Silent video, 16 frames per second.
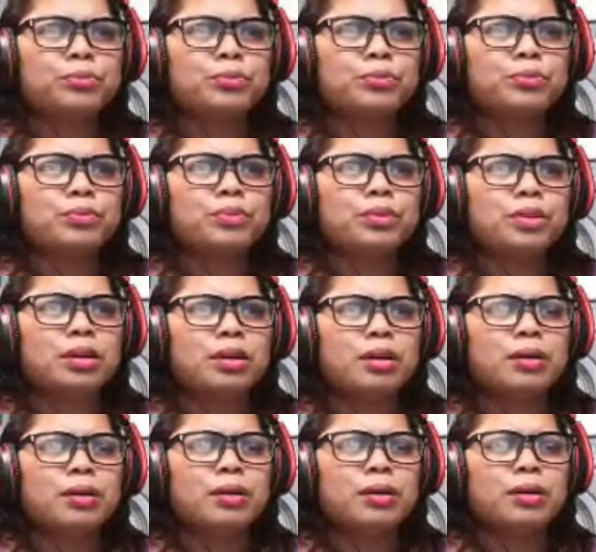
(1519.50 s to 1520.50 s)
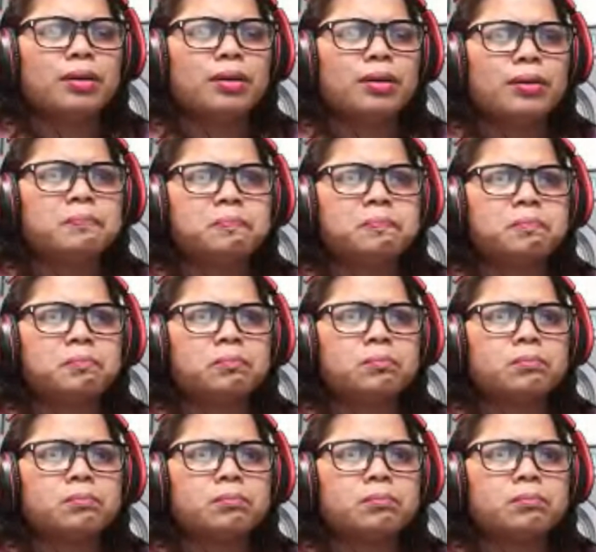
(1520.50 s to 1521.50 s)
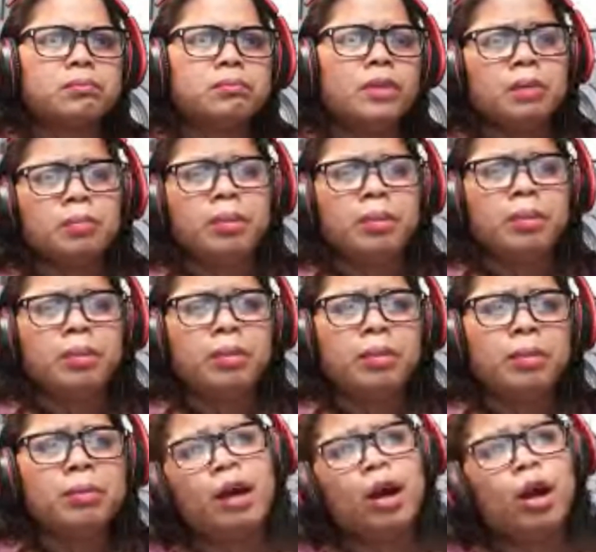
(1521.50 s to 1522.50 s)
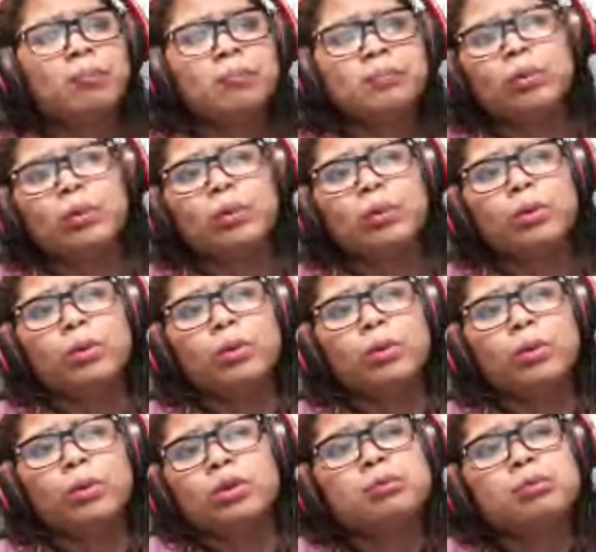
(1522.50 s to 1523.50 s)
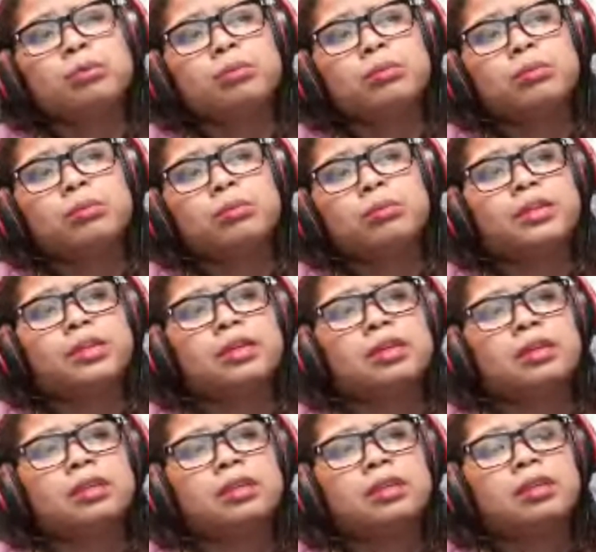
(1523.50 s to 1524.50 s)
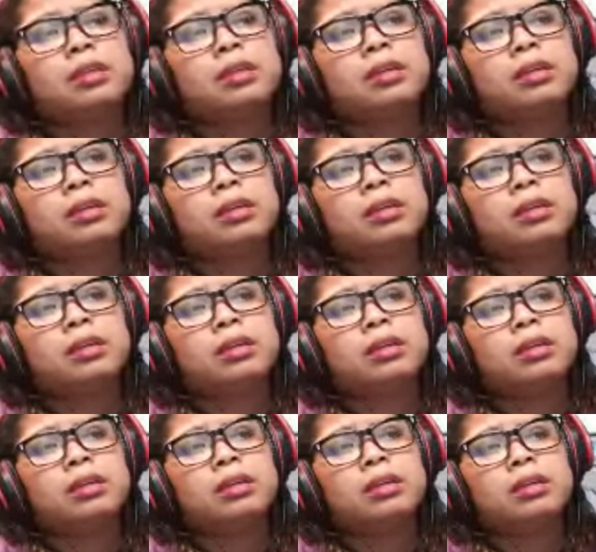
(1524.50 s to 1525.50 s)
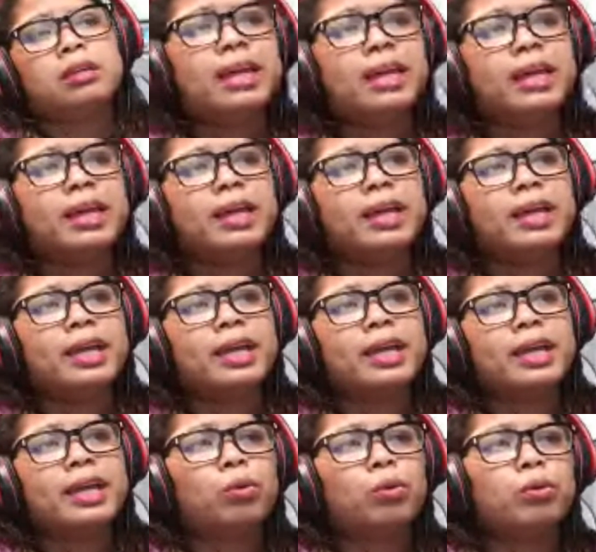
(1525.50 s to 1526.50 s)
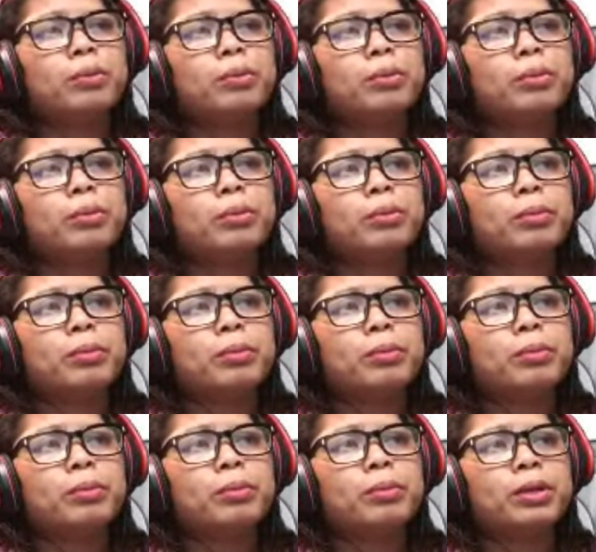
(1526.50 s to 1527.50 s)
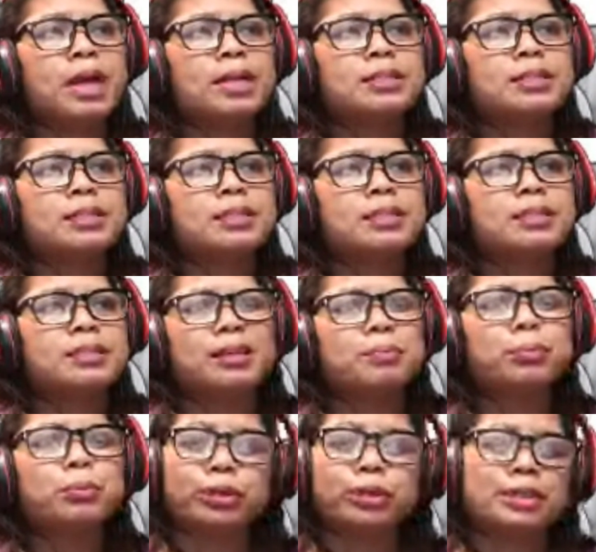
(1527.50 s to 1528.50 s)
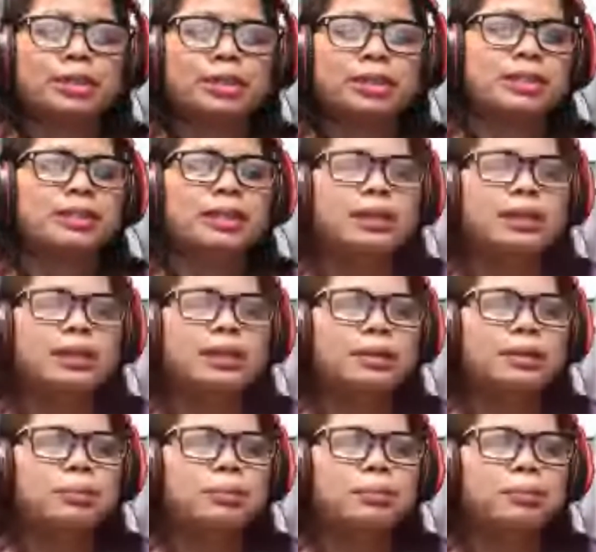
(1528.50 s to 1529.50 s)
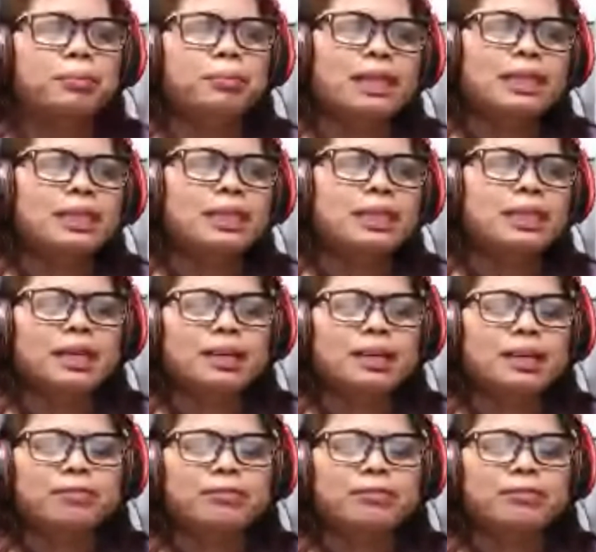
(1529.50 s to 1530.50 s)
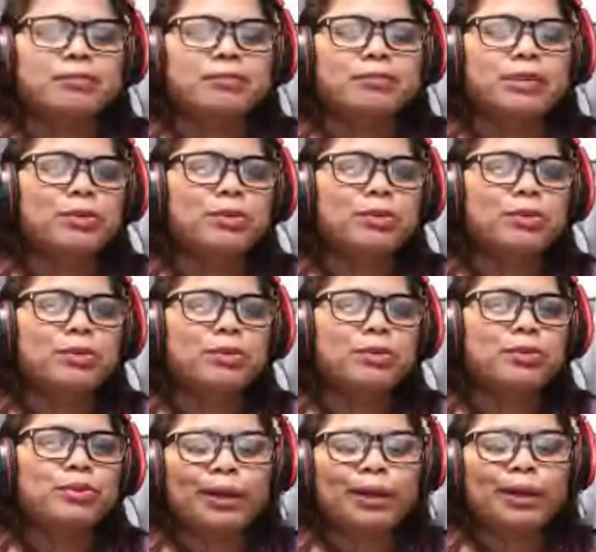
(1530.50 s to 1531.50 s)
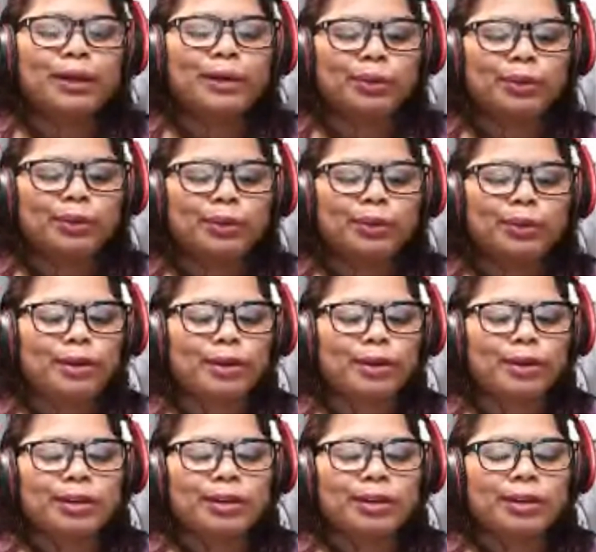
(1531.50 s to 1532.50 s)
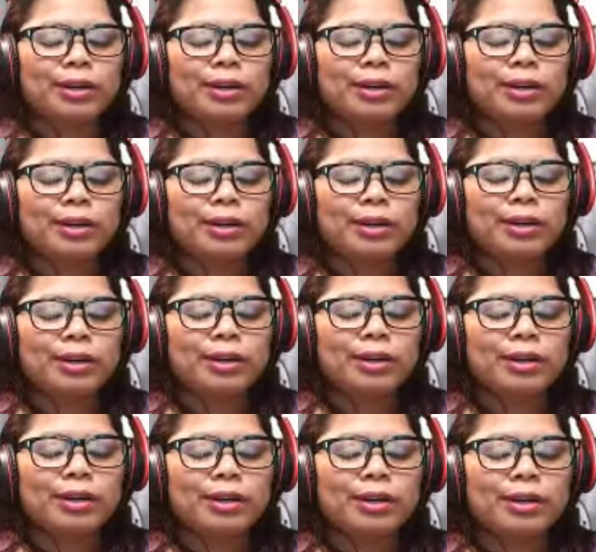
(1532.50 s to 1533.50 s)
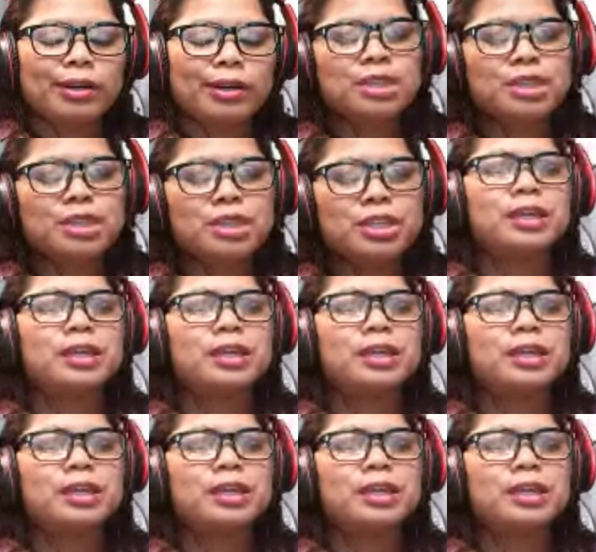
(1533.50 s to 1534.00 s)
uh, maybe like most of the brands or manufacturer has their like bulletin, but very common right now or is the LG